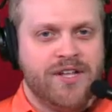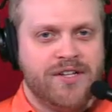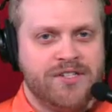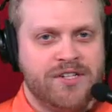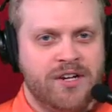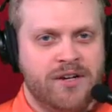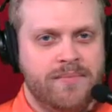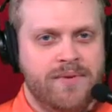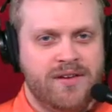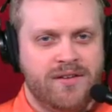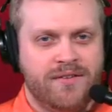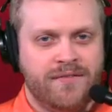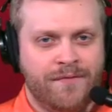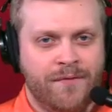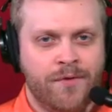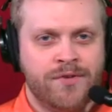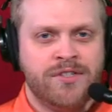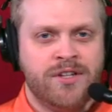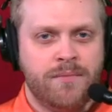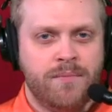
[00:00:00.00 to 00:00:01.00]
That's going to be
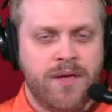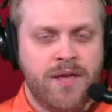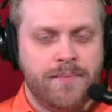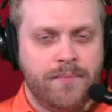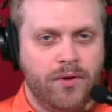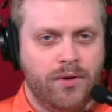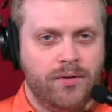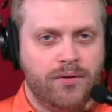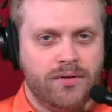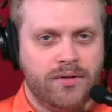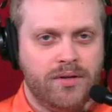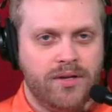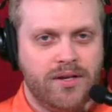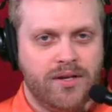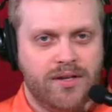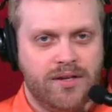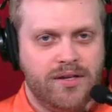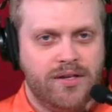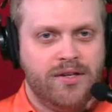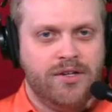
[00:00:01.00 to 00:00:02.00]
confusing to people.
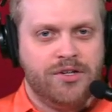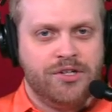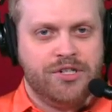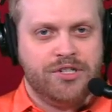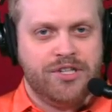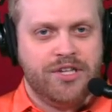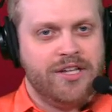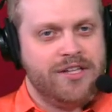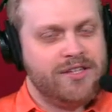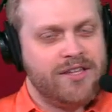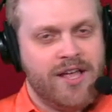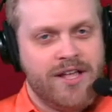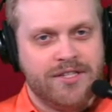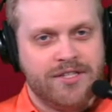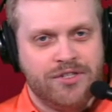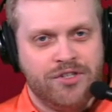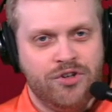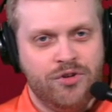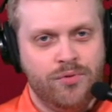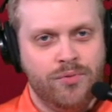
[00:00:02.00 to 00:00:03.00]

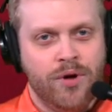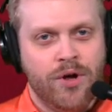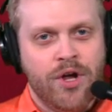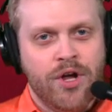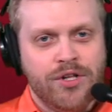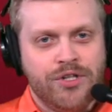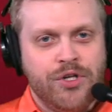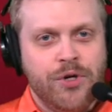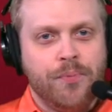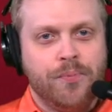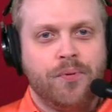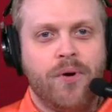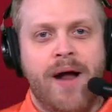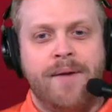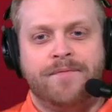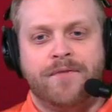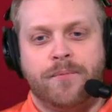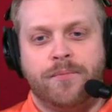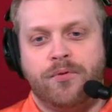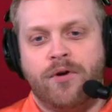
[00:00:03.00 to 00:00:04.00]
It's too
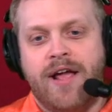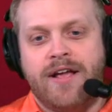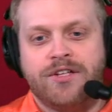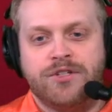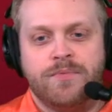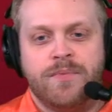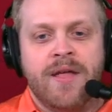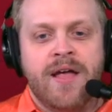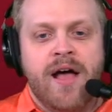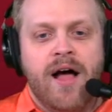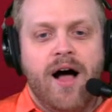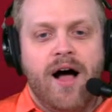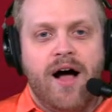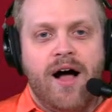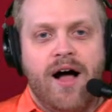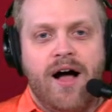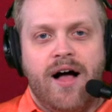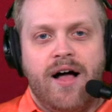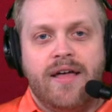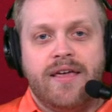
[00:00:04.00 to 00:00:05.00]
prime for pranks.
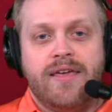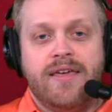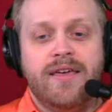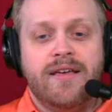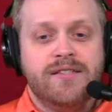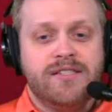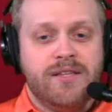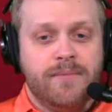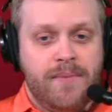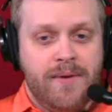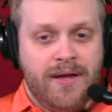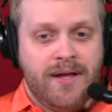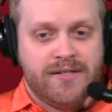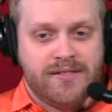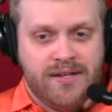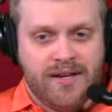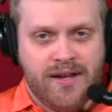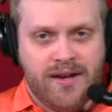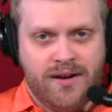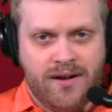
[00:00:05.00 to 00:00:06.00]
He is the
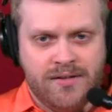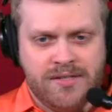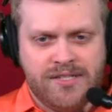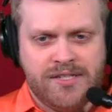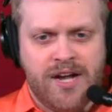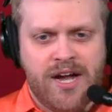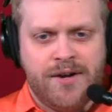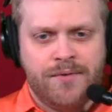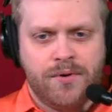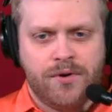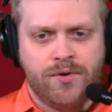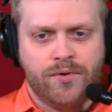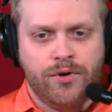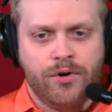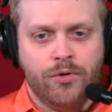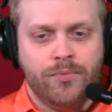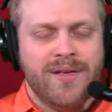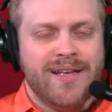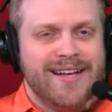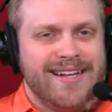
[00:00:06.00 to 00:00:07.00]
biggest, again, unsigned
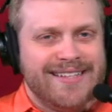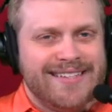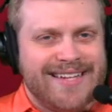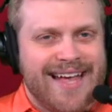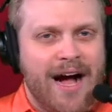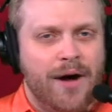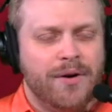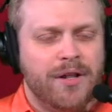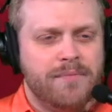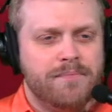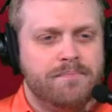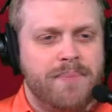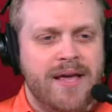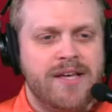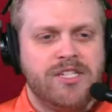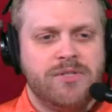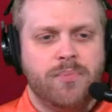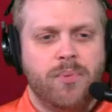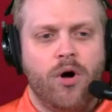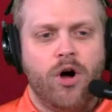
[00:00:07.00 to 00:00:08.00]
recruit. Touted
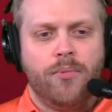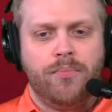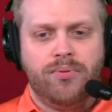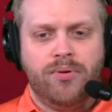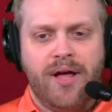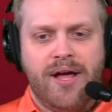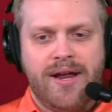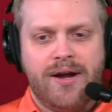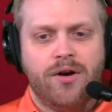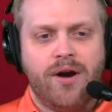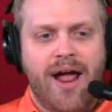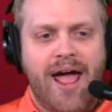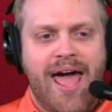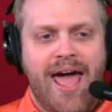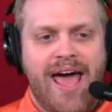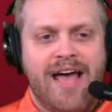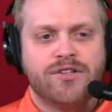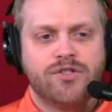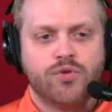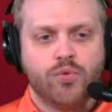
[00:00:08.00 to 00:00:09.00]
baseball player
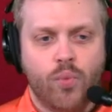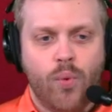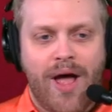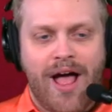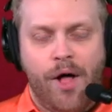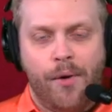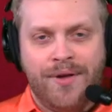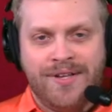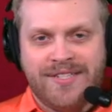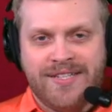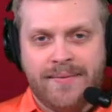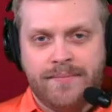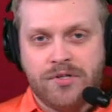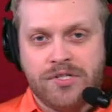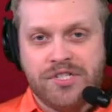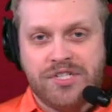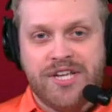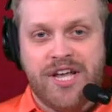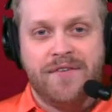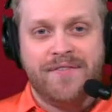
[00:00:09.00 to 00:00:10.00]
as well. He's number
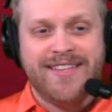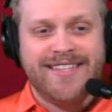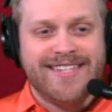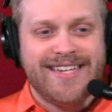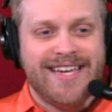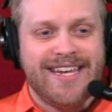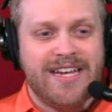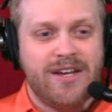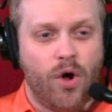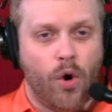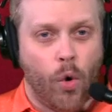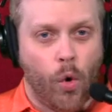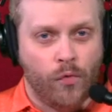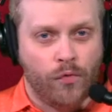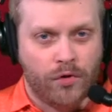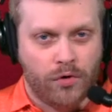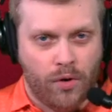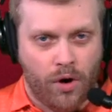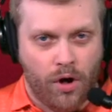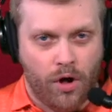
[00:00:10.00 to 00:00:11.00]
17
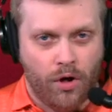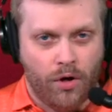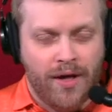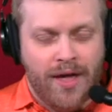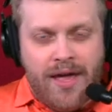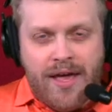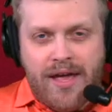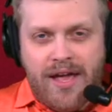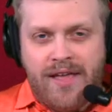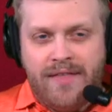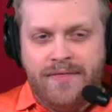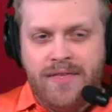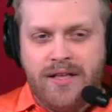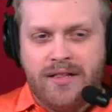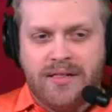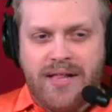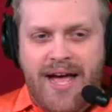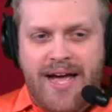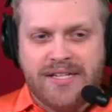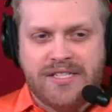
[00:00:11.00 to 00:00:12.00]
overall in the
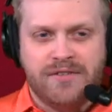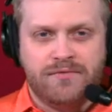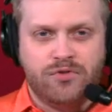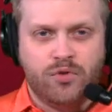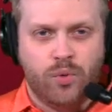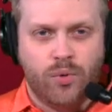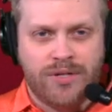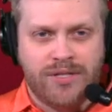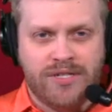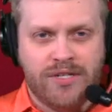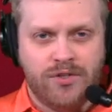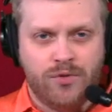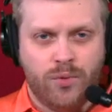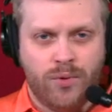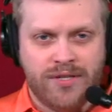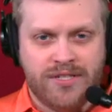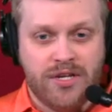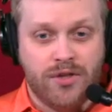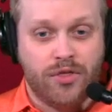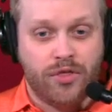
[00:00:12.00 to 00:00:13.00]
class of
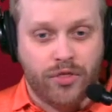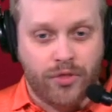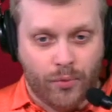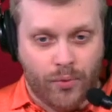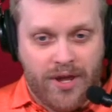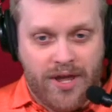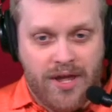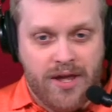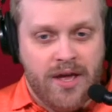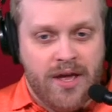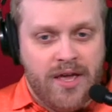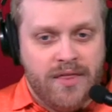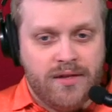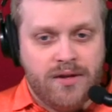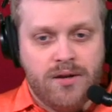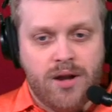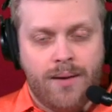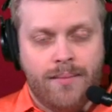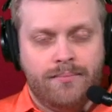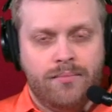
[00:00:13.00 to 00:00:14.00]
2023.
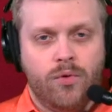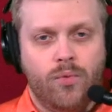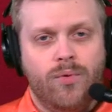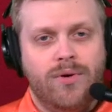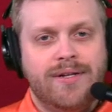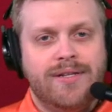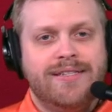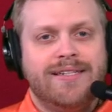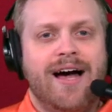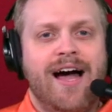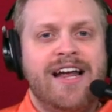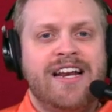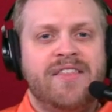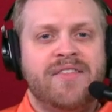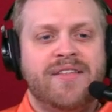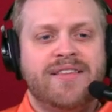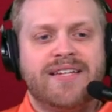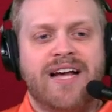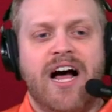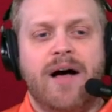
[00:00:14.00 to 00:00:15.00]
The number 1 tight end in
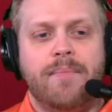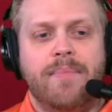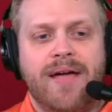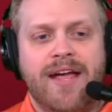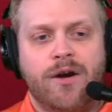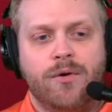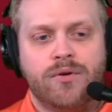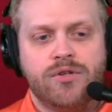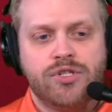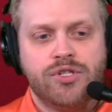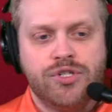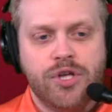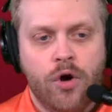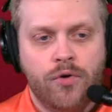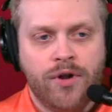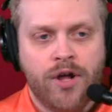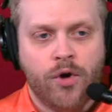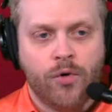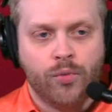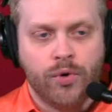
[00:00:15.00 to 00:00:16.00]
the top
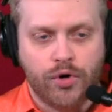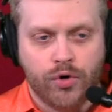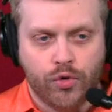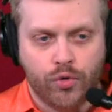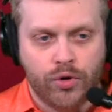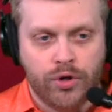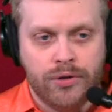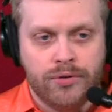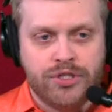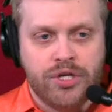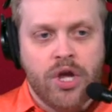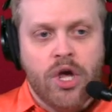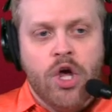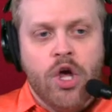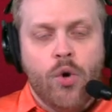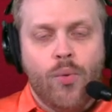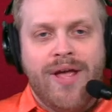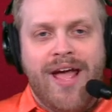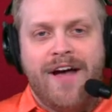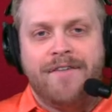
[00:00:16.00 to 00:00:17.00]
Arizona recruits.
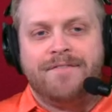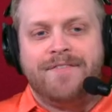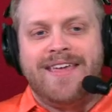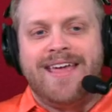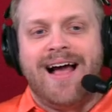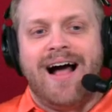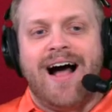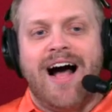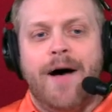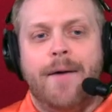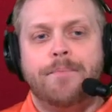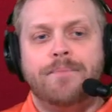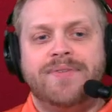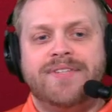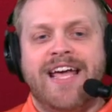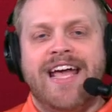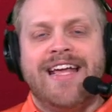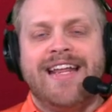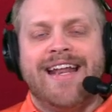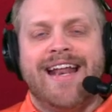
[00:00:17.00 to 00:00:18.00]
We have the
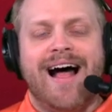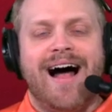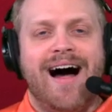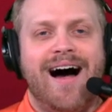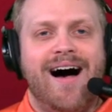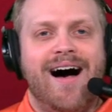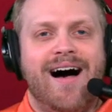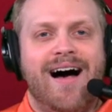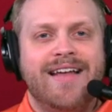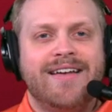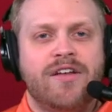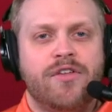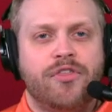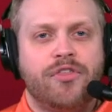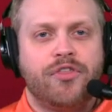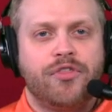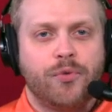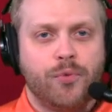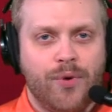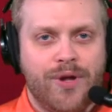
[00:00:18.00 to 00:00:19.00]
updated on
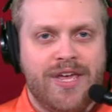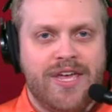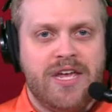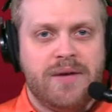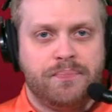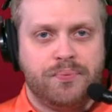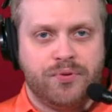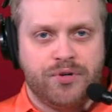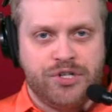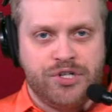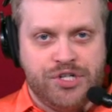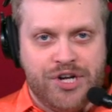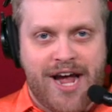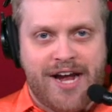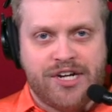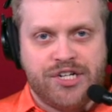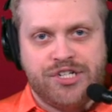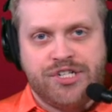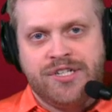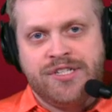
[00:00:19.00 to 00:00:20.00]
3
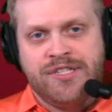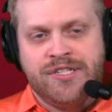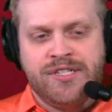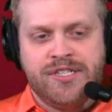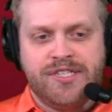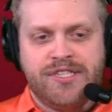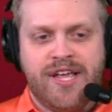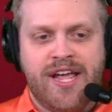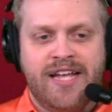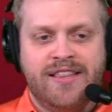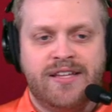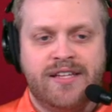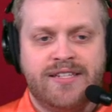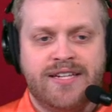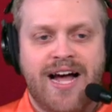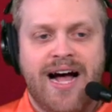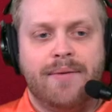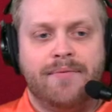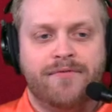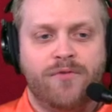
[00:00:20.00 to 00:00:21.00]
projections since they had the
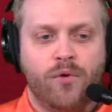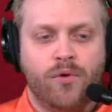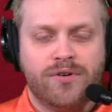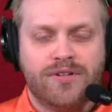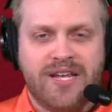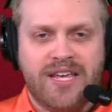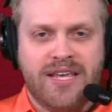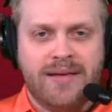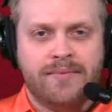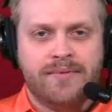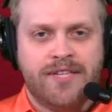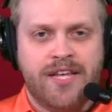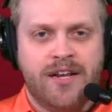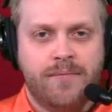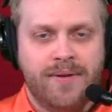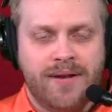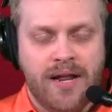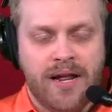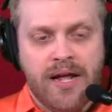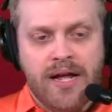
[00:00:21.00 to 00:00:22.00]
top 4 teams that
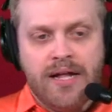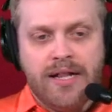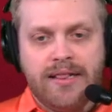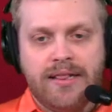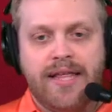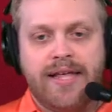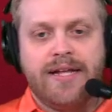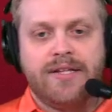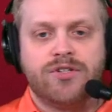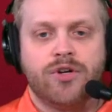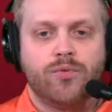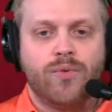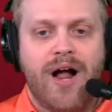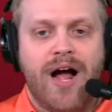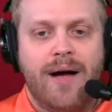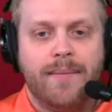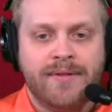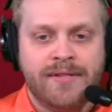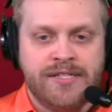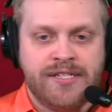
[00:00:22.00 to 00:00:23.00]
had been linked to
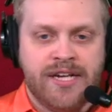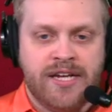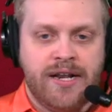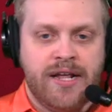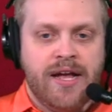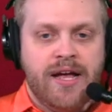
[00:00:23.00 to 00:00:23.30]
Robinson.